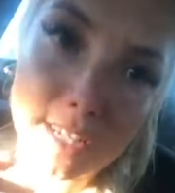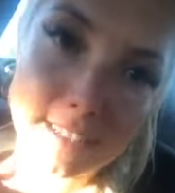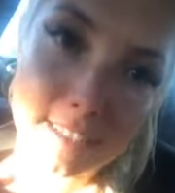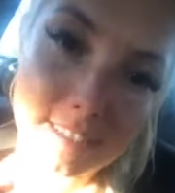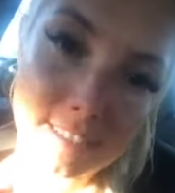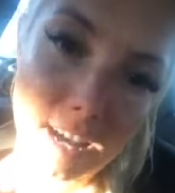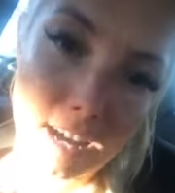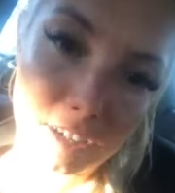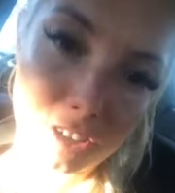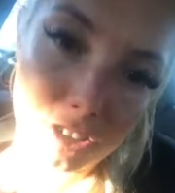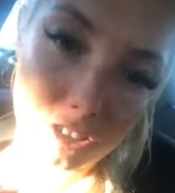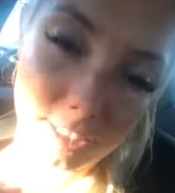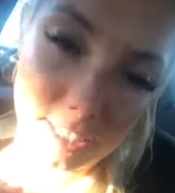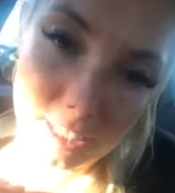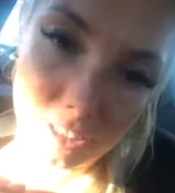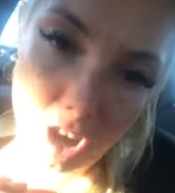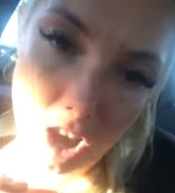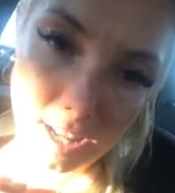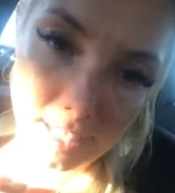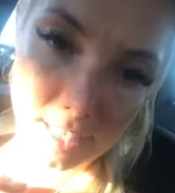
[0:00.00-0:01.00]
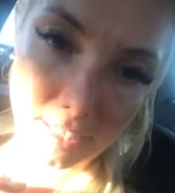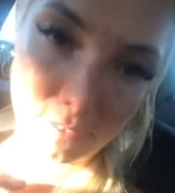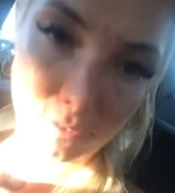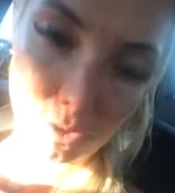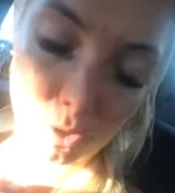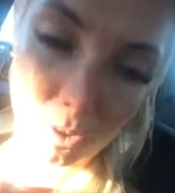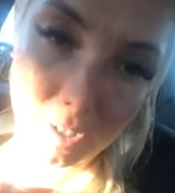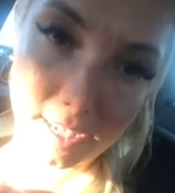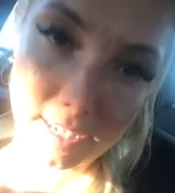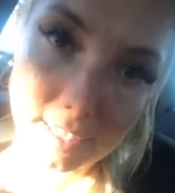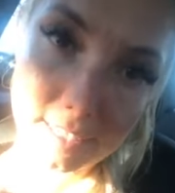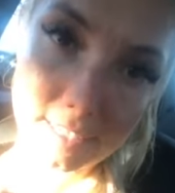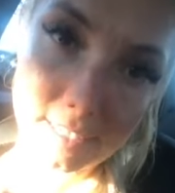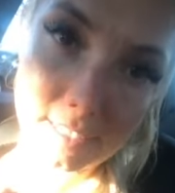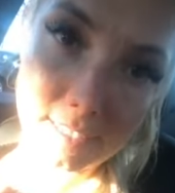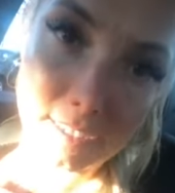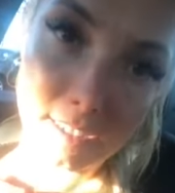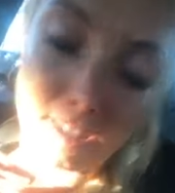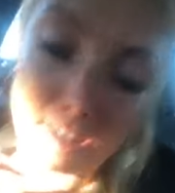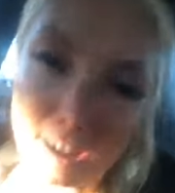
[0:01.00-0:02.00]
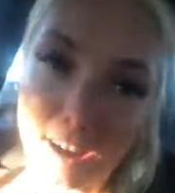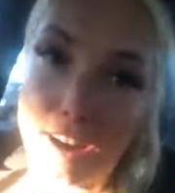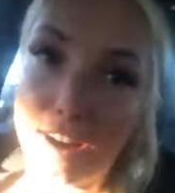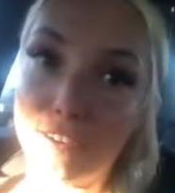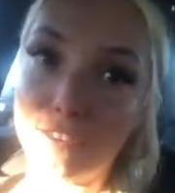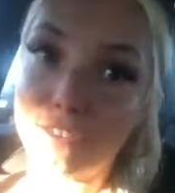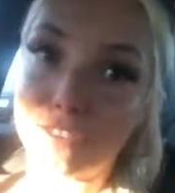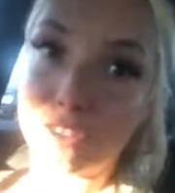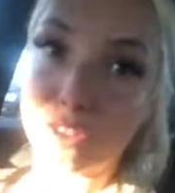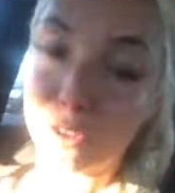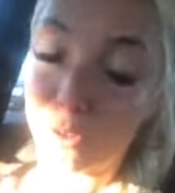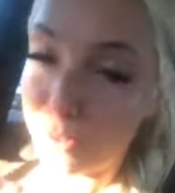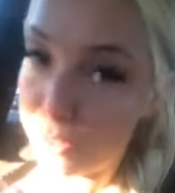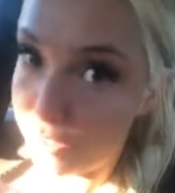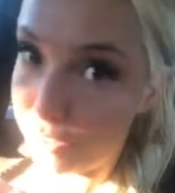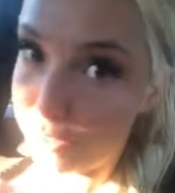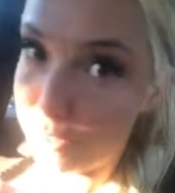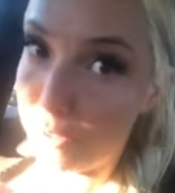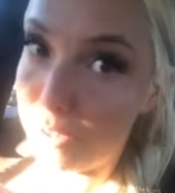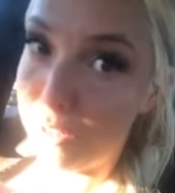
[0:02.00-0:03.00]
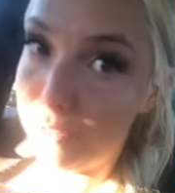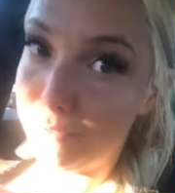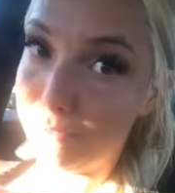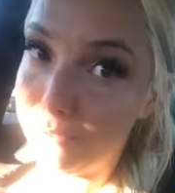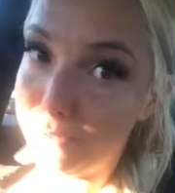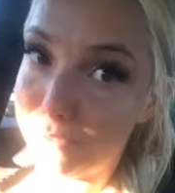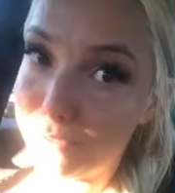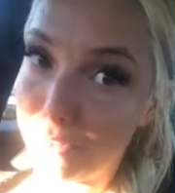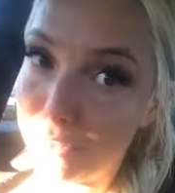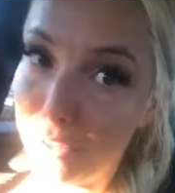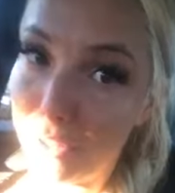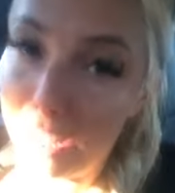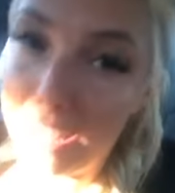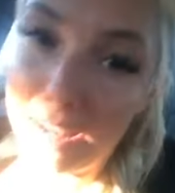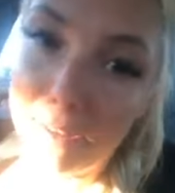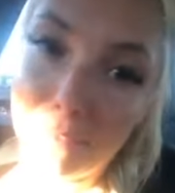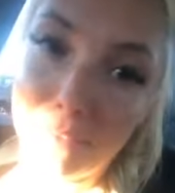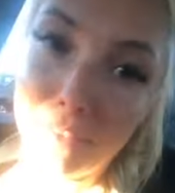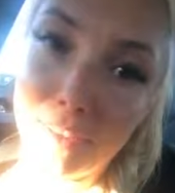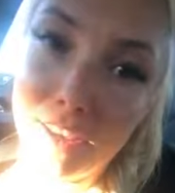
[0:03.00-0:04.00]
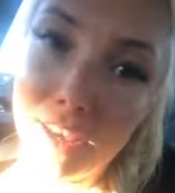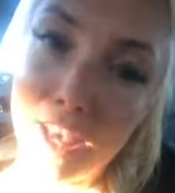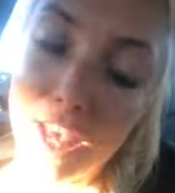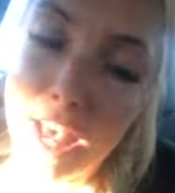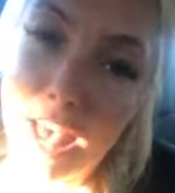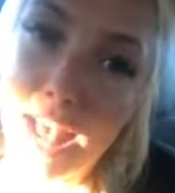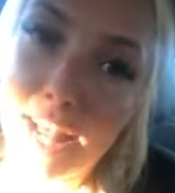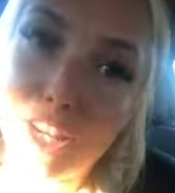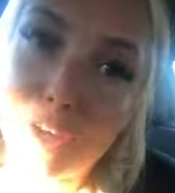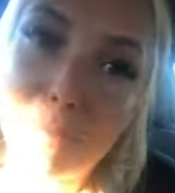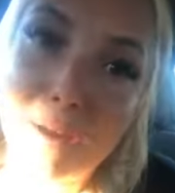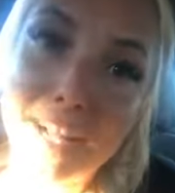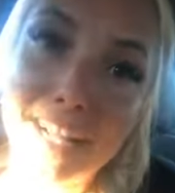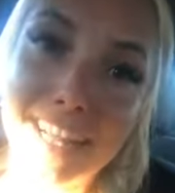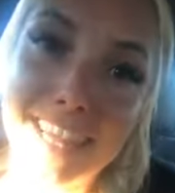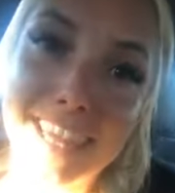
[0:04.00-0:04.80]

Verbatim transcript: is actually not the voice of your soul. Okay. And you might